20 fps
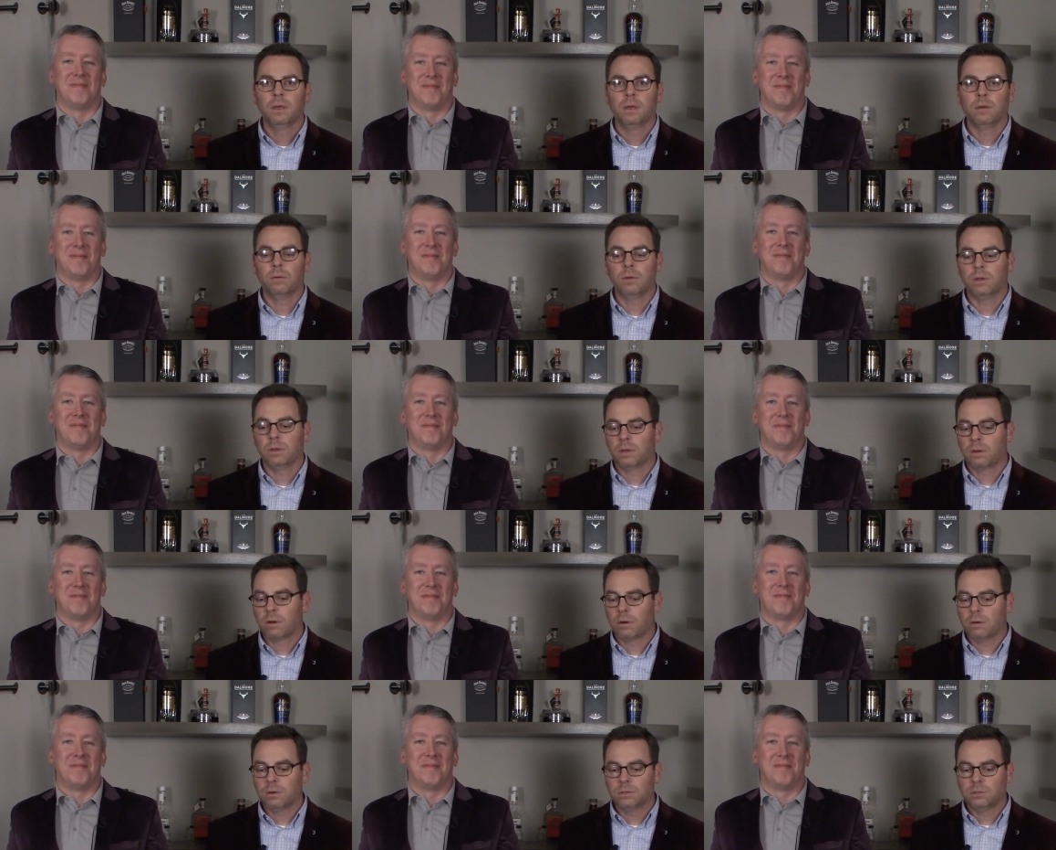Speaker 1: And we
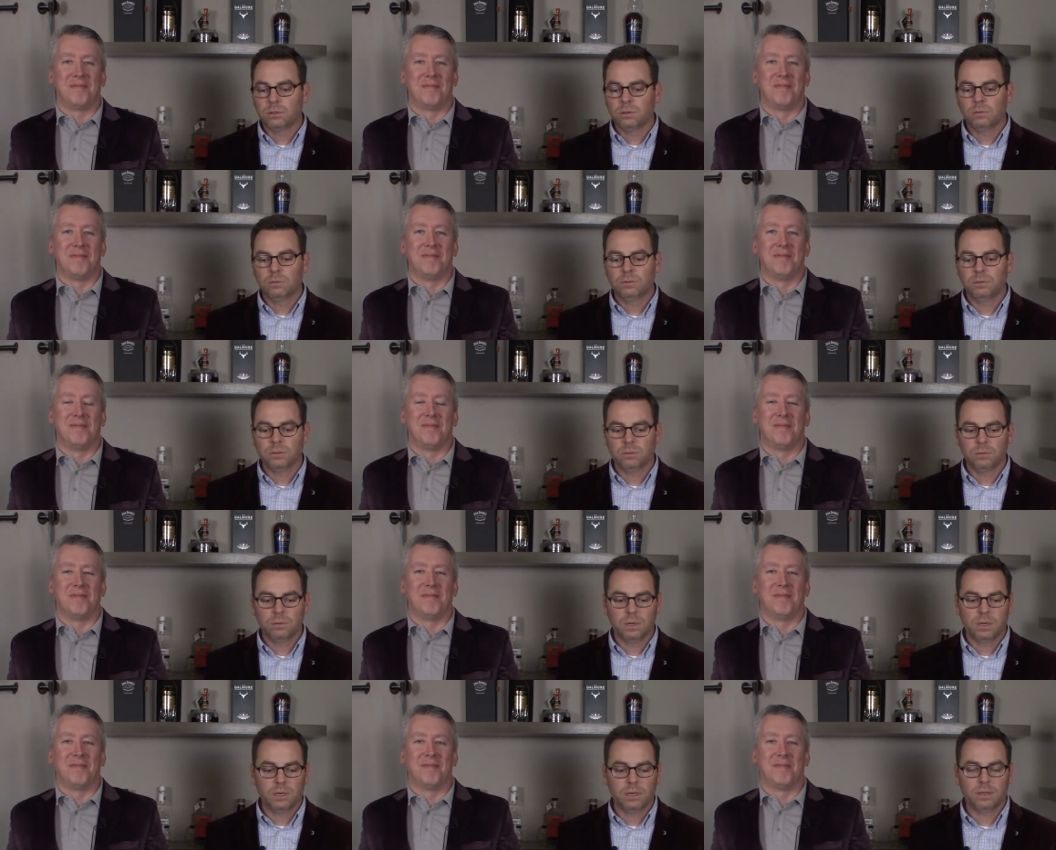encourage you
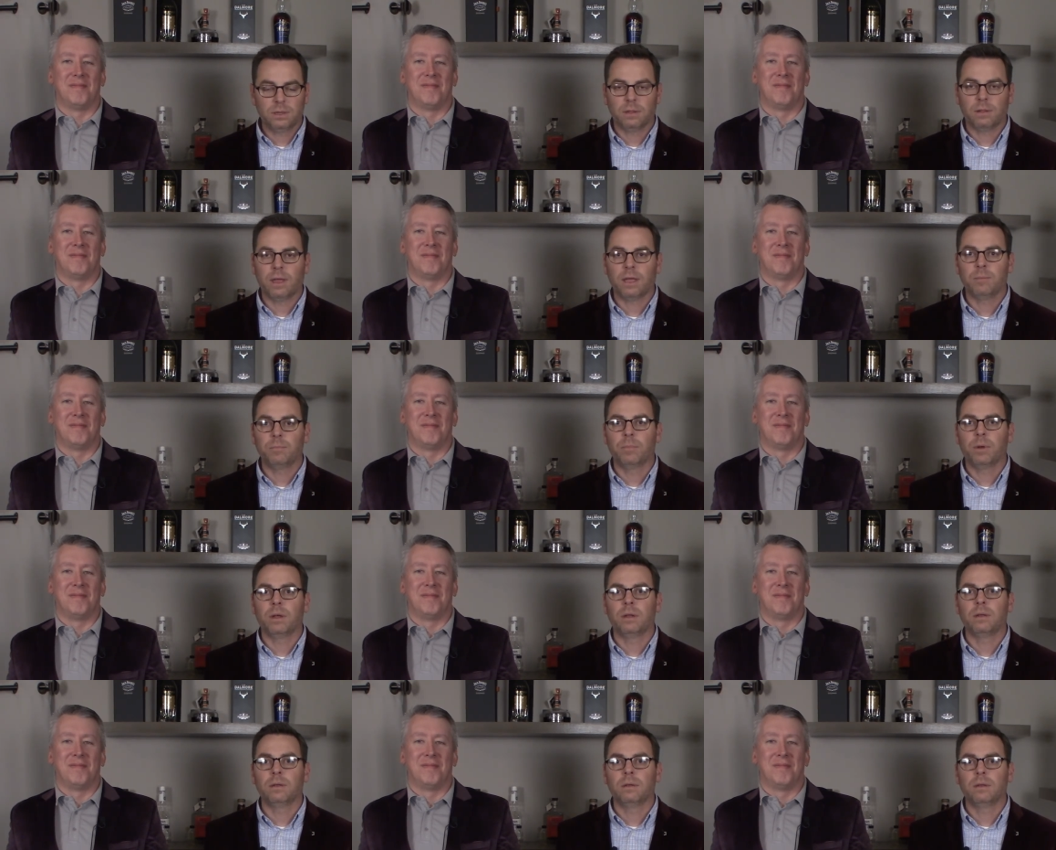to uh, hit the like
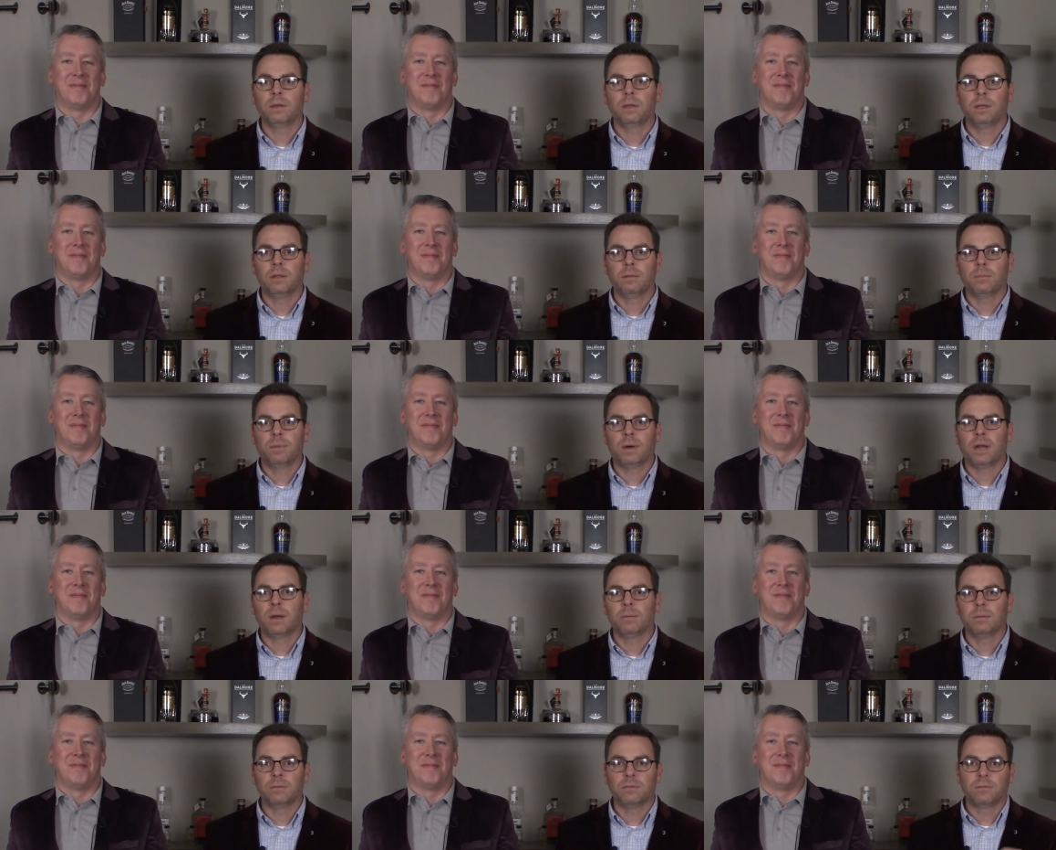button at the
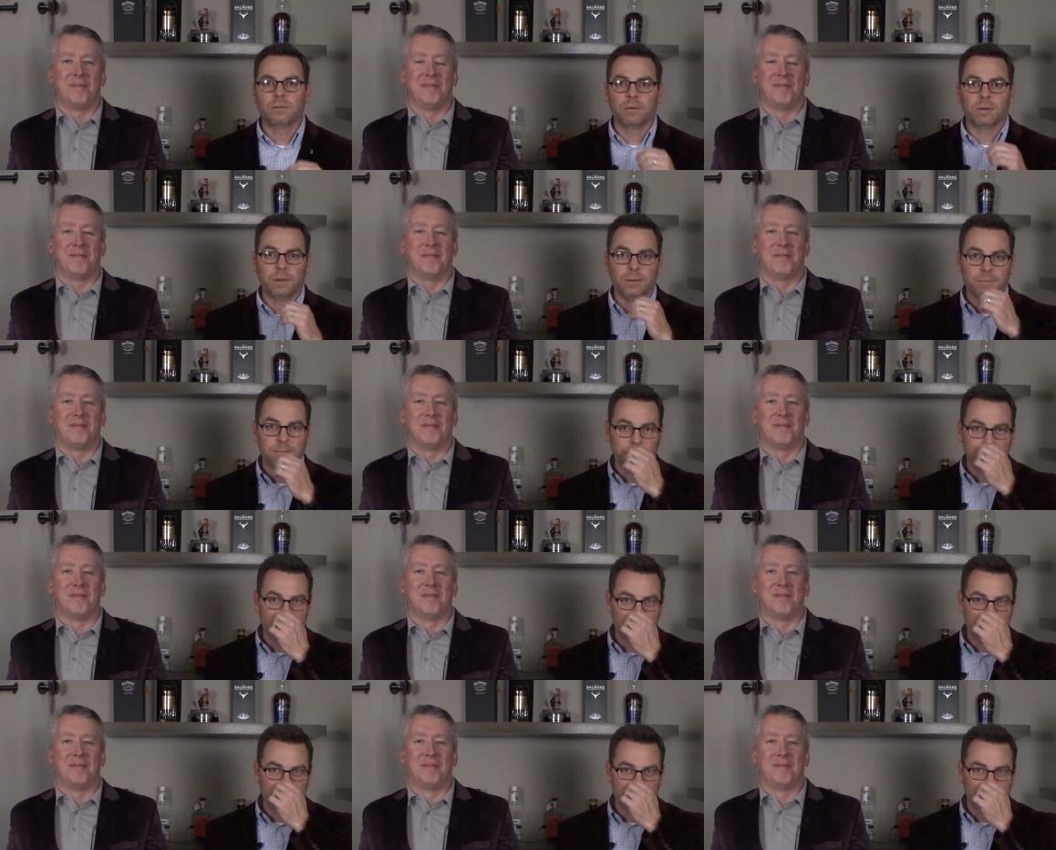bottom of the screen.